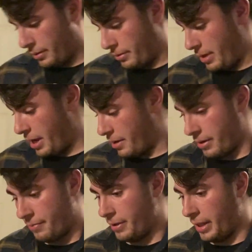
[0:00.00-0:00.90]
yeah,
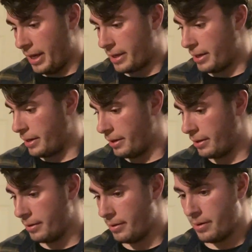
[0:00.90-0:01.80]
I
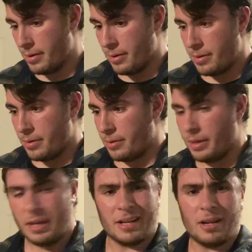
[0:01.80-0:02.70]

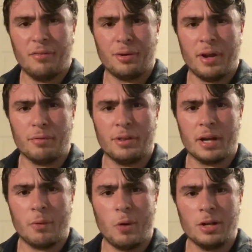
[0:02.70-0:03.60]
think I covered everything
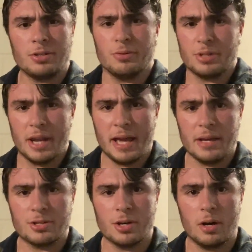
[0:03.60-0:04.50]
I wanted to today.
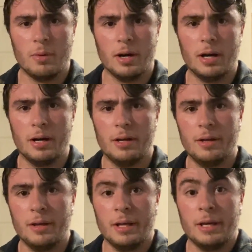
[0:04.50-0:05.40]
So
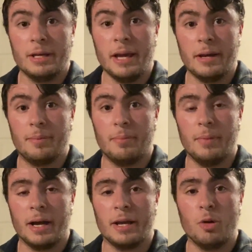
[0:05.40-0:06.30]
yeah,
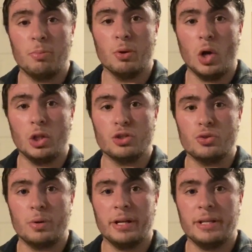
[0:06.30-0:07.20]
I hope you all
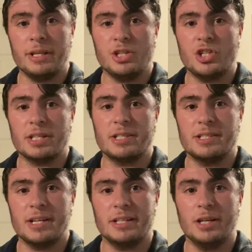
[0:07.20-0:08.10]
enjoyed the chest and
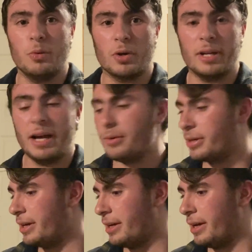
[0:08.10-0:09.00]
side delt workout.
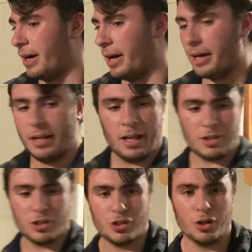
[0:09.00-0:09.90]
I'll
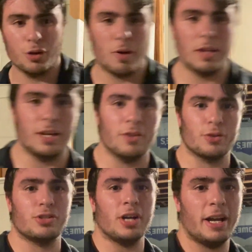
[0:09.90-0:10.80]
actually show you around the other
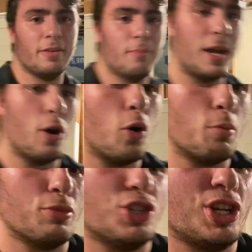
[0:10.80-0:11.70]
side of my
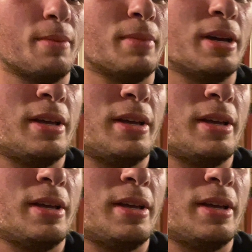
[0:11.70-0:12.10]
home gym